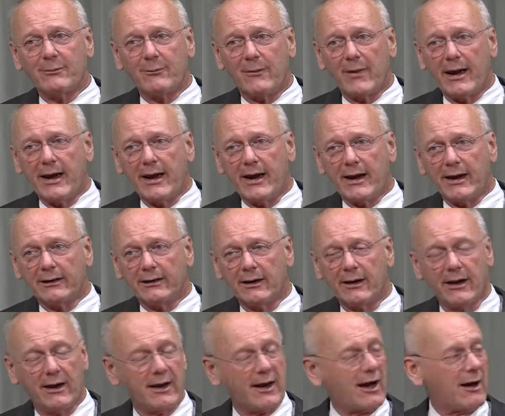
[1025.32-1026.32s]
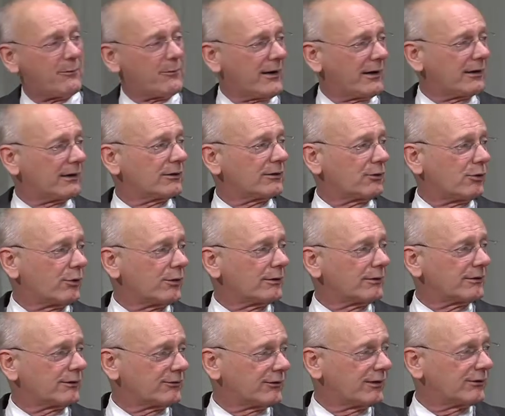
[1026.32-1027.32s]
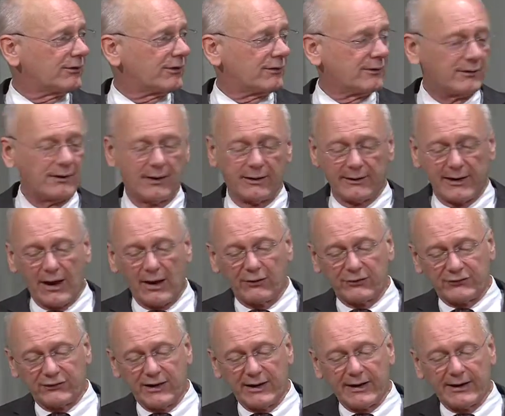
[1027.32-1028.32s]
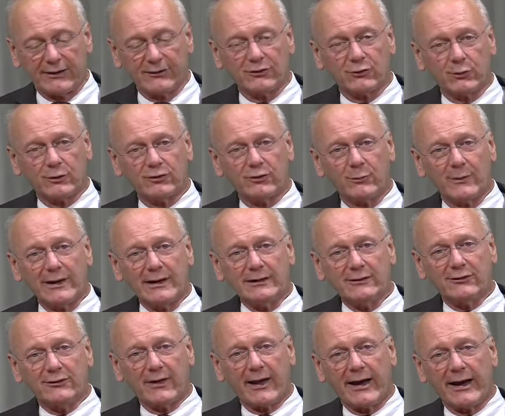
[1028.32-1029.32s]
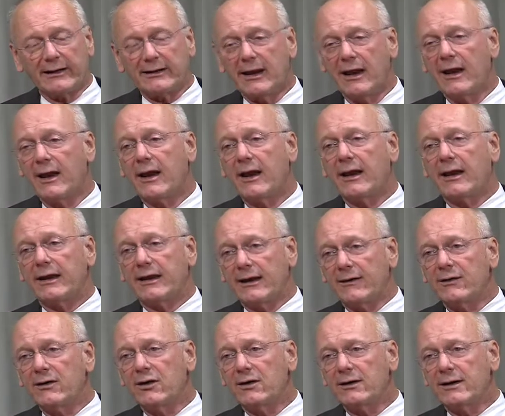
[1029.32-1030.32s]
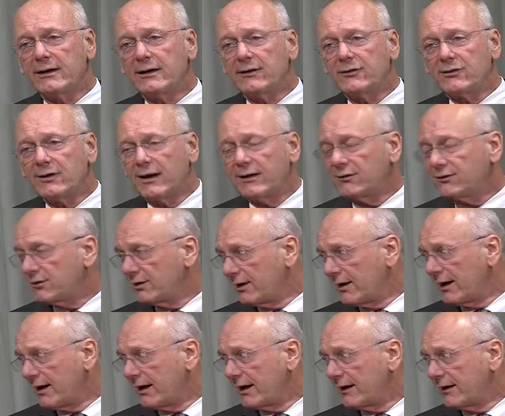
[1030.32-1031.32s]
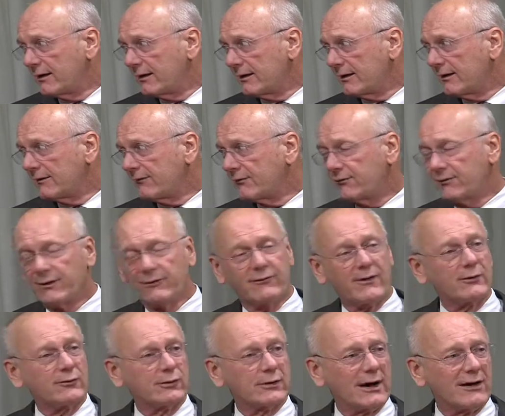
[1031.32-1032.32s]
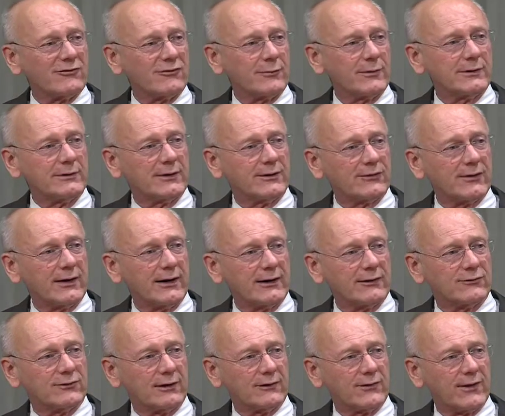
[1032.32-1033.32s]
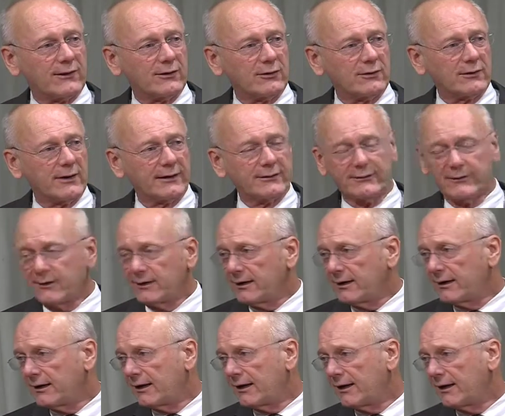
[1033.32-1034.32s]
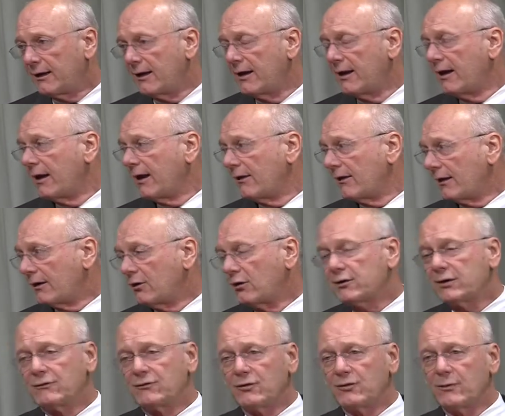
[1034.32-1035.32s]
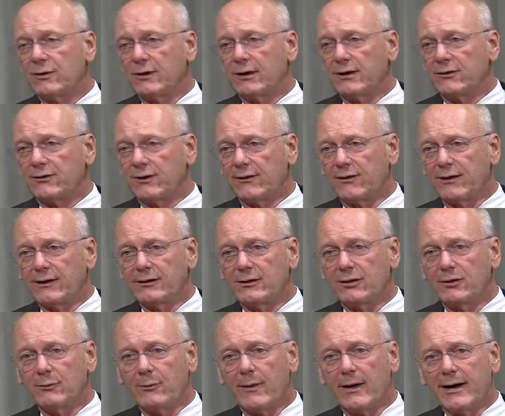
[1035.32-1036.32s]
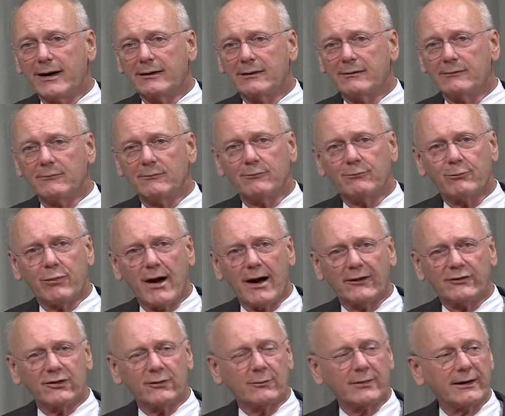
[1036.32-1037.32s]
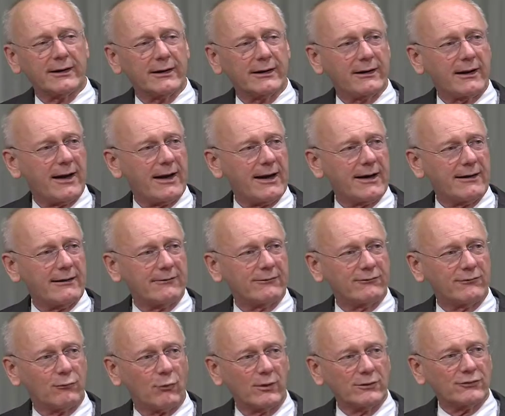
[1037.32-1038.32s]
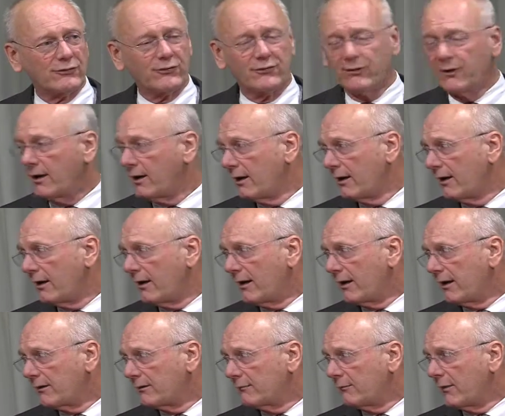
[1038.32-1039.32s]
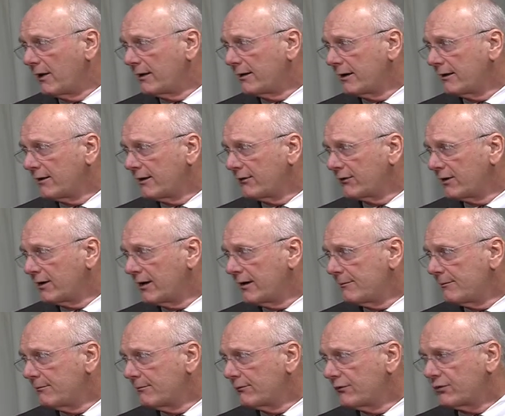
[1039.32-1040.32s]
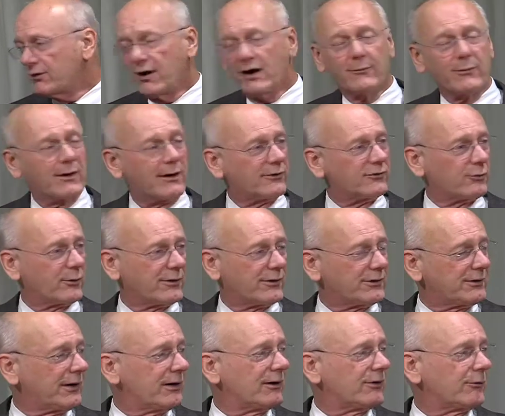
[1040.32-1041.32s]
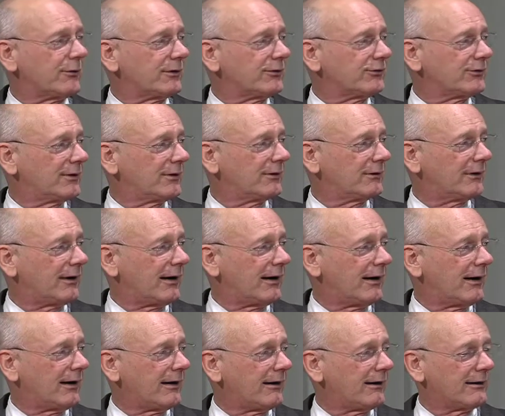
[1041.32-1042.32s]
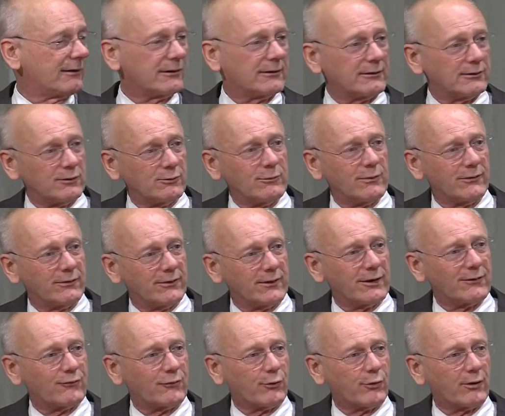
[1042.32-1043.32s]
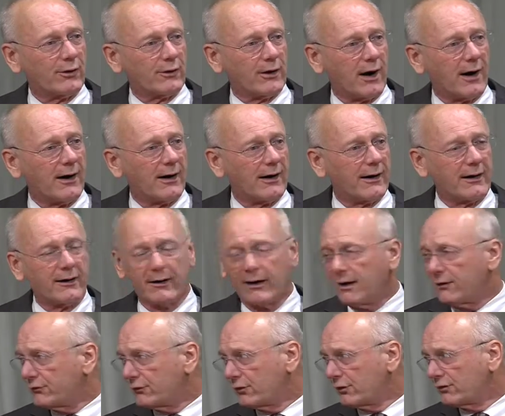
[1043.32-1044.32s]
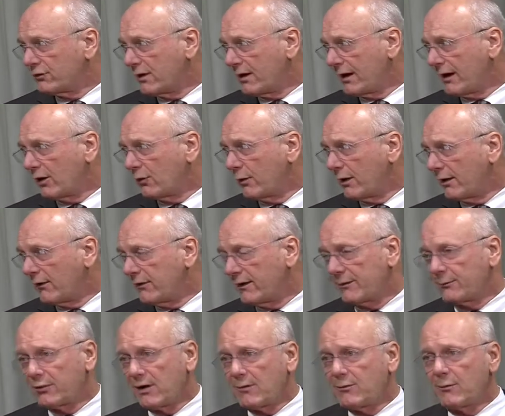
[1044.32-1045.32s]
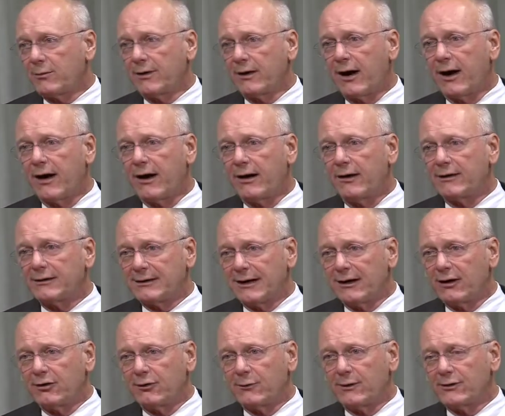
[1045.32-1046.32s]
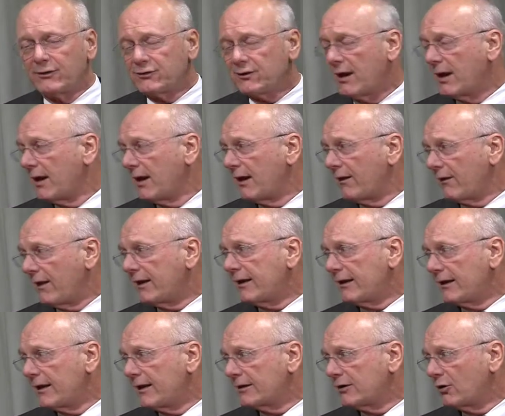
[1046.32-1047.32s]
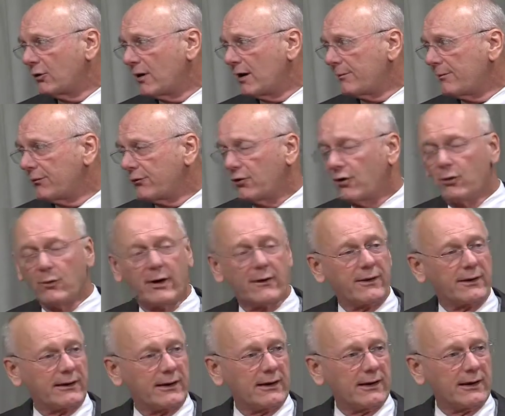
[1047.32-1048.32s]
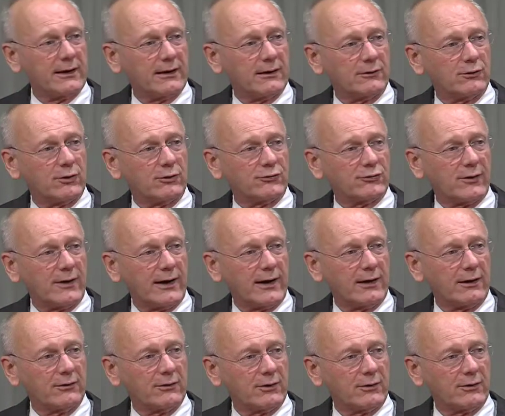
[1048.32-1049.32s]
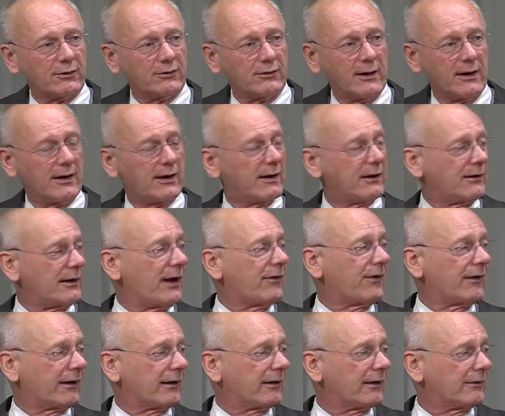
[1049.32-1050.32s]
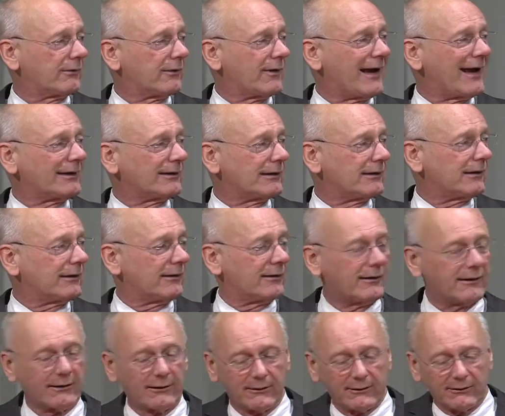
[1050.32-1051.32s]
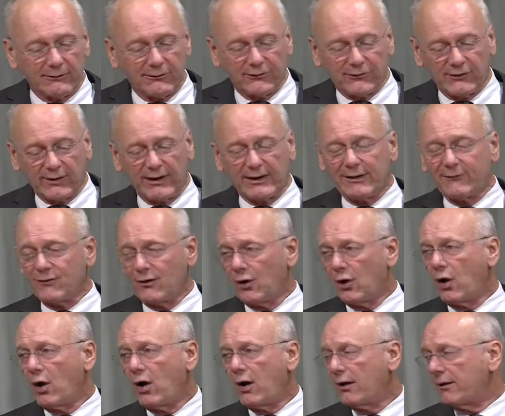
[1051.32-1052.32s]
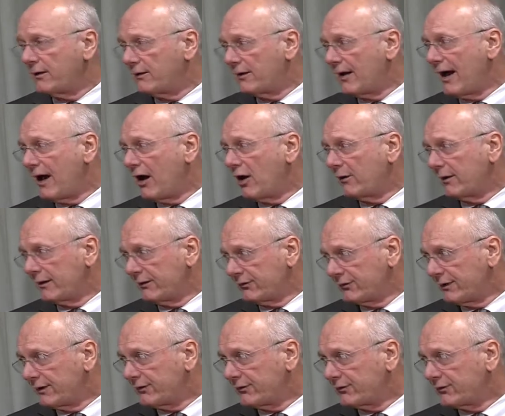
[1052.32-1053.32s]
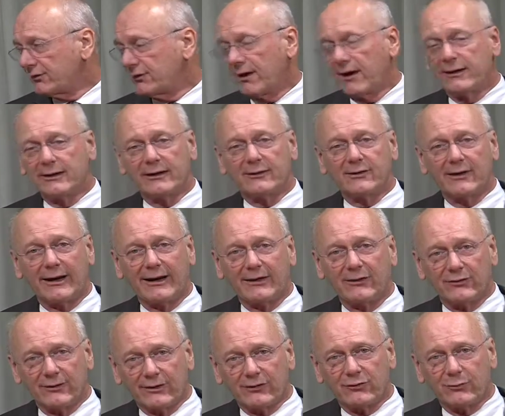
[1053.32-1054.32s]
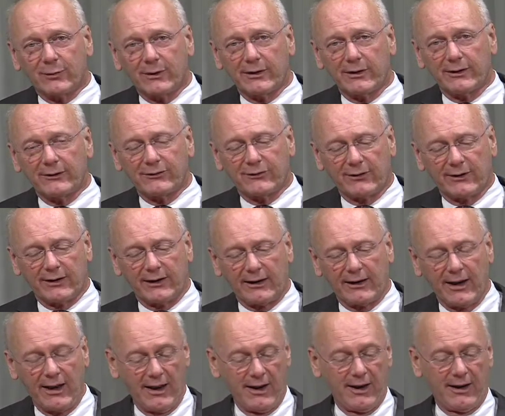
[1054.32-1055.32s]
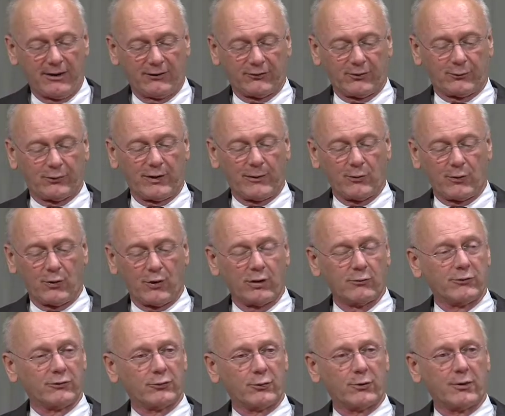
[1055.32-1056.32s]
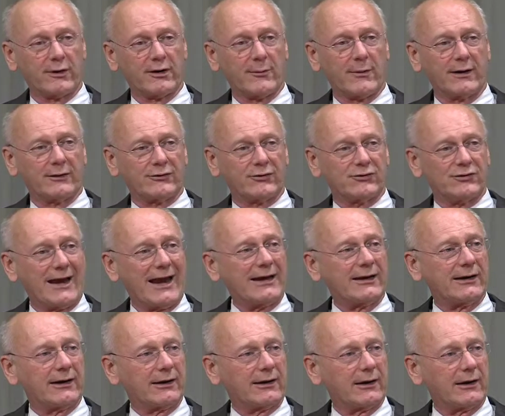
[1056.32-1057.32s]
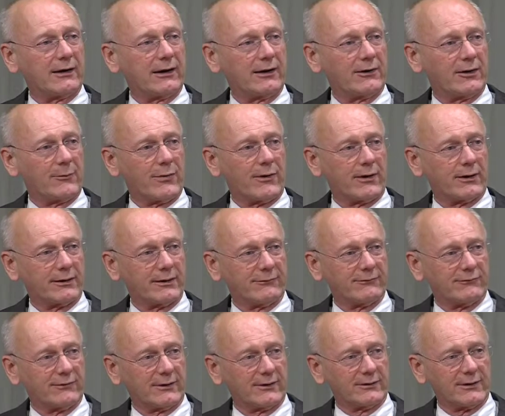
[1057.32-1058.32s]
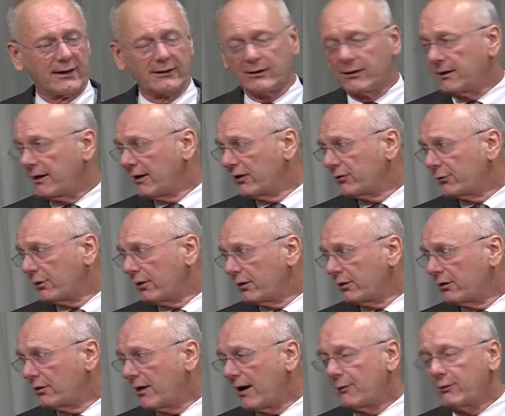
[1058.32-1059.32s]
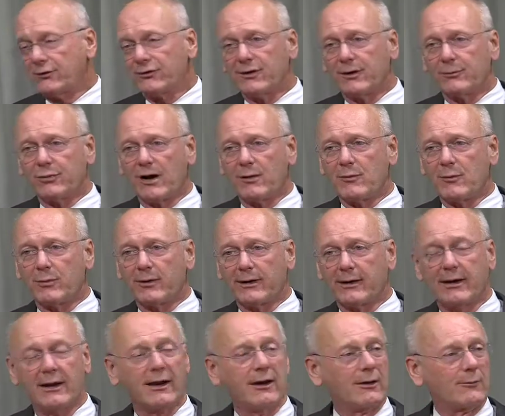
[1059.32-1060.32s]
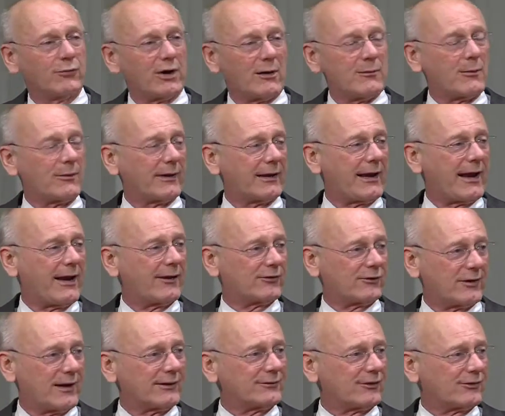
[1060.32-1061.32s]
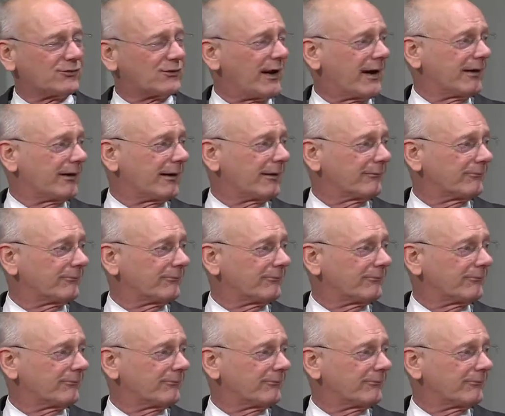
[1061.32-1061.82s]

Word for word: bad appellate court decision now stands, which means that in the United States today, if the federal government decides that they don't like the, uh, the looks of you because they think you might possibly have once uh, been in the same Starbucks with a terrorist, uh, you therefore are associating with and probably are a terrorist, they can lock you up, throw away the key, no trial, no nothing. That uh, state of the law now exists, and it exists because the Supreme Court was worried about standing on the part of uh, Daniel Ellsberg, who I would say probably all, all, probably comes, has lots of standing.